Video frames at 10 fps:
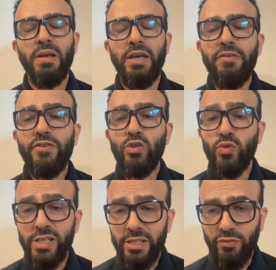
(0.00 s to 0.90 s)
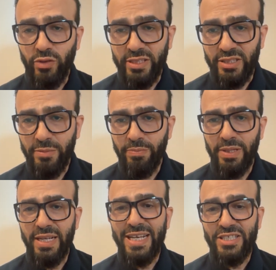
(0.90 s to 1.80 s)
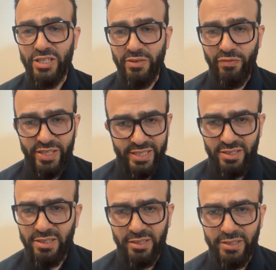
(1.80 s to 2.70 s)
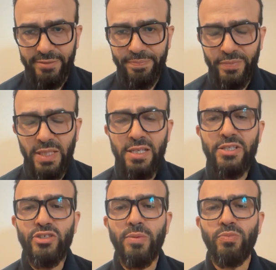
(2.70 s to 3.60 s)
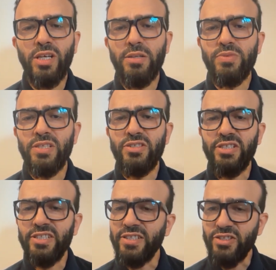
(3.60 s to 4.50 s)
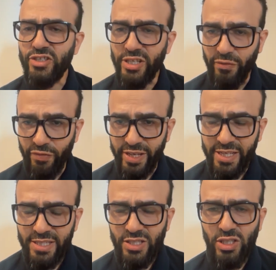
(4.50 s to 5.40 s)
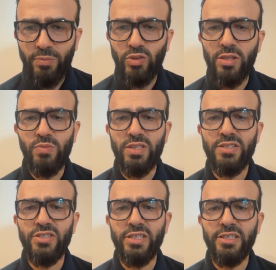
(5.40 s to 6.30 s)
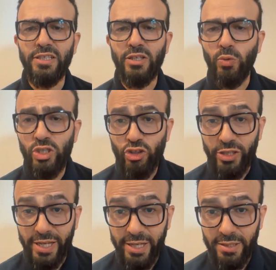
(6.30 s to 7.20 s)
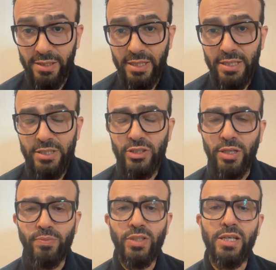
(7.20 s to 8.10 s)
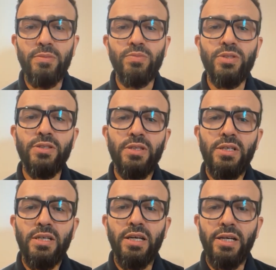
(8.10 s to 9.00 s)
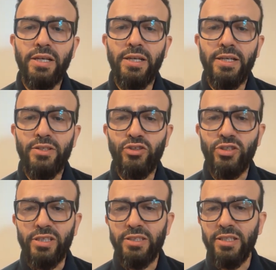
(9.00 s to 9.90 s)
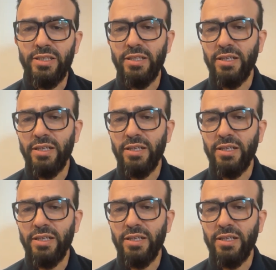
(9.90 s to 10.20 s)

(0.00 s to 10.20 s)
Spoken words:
if you read, for example, a survey study, sometimes it's written survey, sometimes it's written questionnaire, sometimes it's written